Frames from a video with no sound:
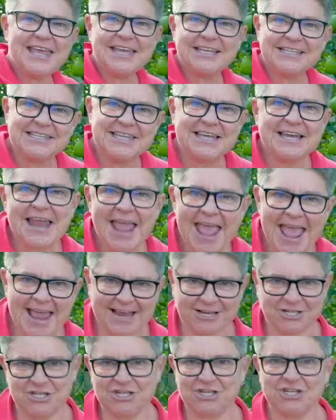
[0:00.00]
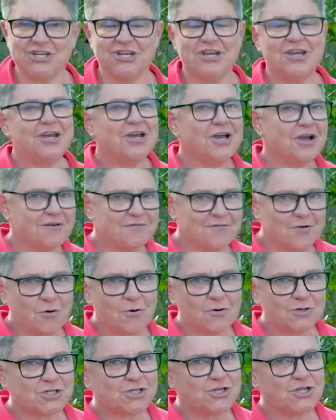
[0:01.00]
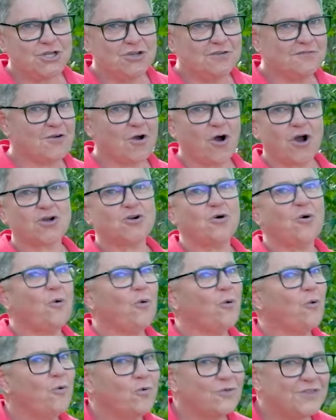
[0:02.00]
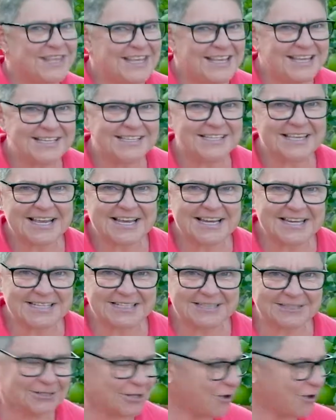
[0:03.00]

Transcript: eggs then hatch, of course, you've got all these little